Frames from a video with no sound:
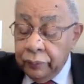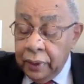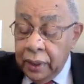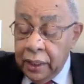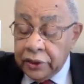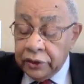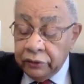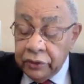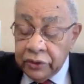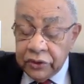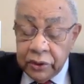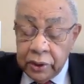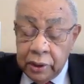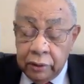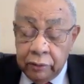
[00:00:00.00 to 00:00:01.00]
as
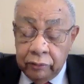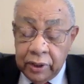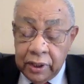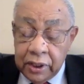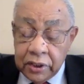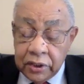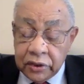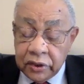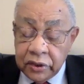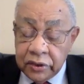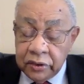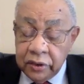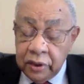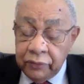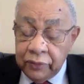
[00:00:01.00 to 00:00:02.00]
Christian and religious
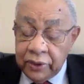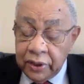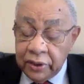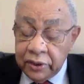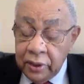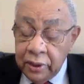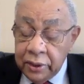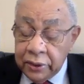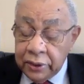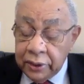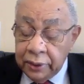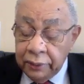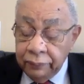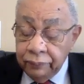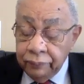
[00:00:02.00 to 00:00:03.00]
concerned with
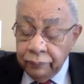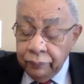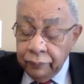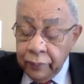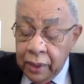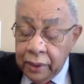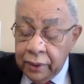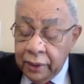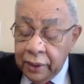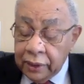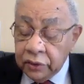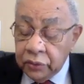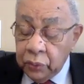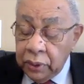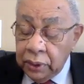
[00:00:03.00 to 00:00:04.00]
eternity and the
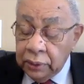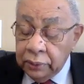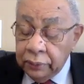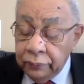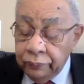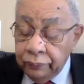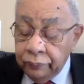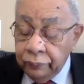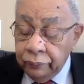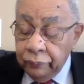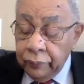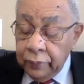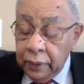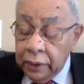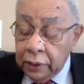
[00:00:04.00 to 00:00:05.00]
next world,
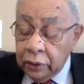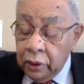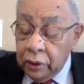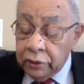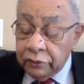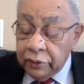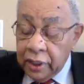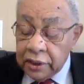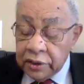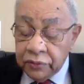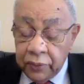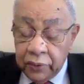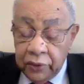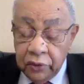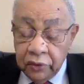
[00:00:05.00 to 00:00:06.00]
in contrast
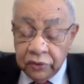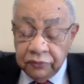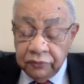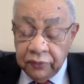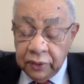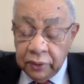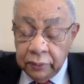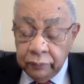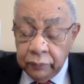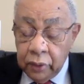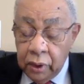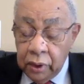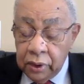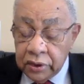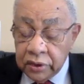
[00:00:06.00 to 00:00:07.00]
with youthful
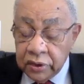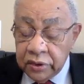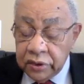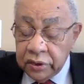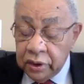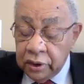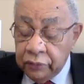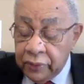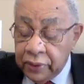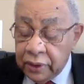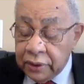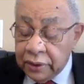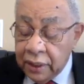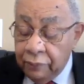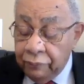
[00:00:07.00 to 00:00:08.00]
knowledge concerned with the
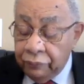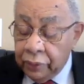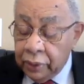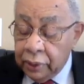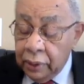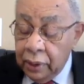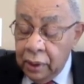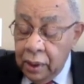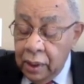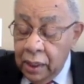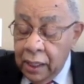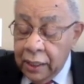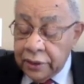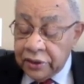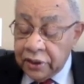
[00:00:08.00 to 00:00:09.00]
temporal
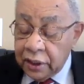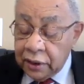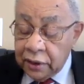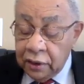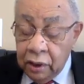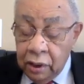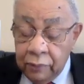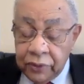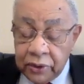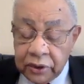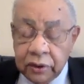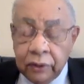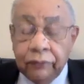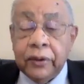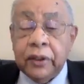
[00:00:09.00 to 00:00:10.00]
and secular
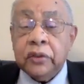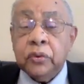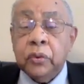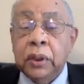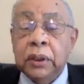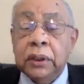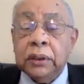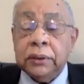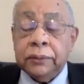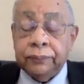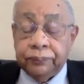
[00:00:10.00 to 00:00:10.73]
objects of this world.